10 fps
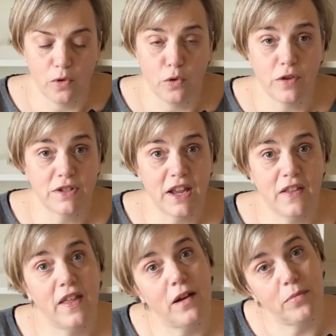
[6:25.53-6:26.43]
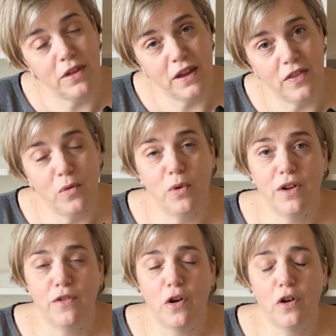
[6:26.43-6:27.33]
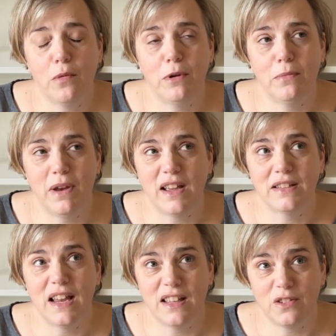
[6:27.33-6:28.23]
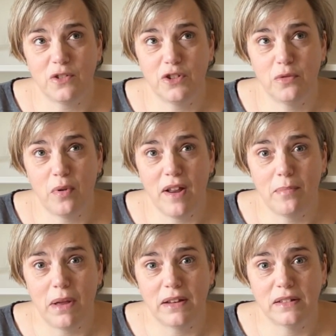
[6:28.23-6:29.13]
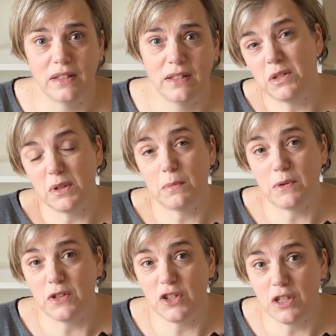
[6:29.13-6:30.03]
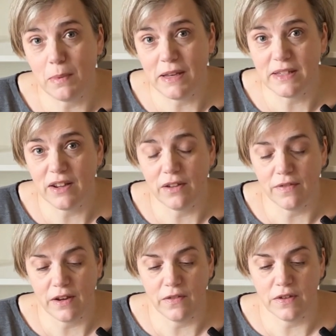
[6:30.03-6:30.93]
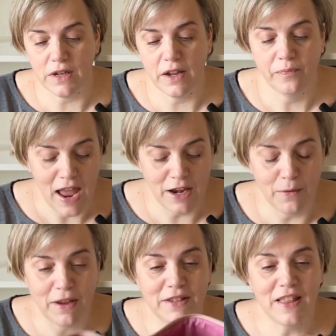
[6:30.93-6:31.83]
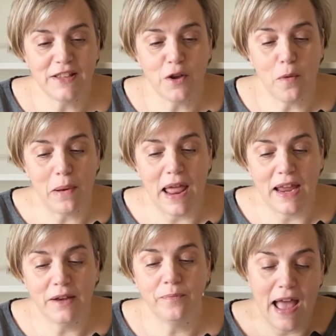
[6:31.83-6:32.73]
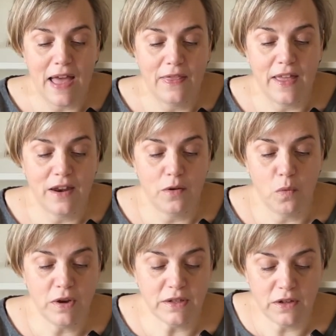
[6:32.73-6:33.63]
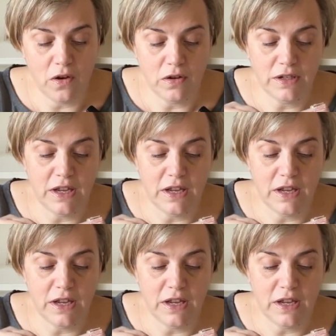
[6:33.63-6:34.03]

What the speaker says: Although saying that, I'm thinking the one I've got coming up next has got two bright patterns. So I suppose it just depends how you feel on the day. Anyway, so that's got plain, and then what it's got